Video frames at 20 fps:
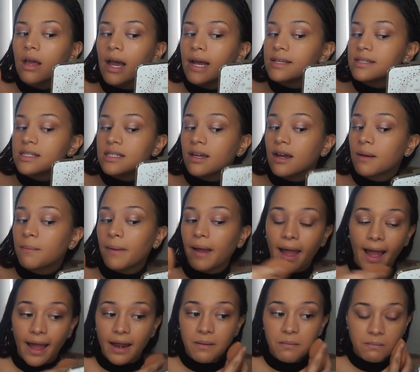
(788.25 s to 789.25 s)
it's not
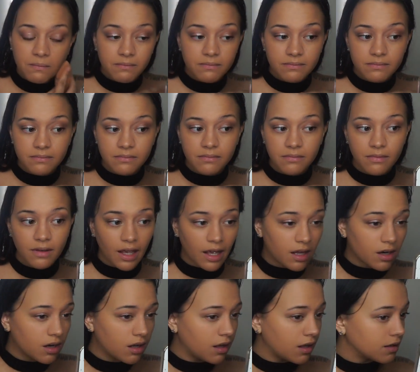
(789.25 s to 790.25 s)
bad
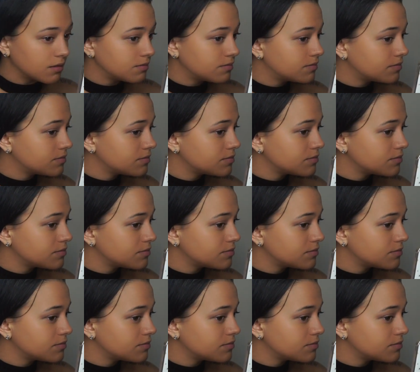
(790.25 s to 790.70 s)
at all.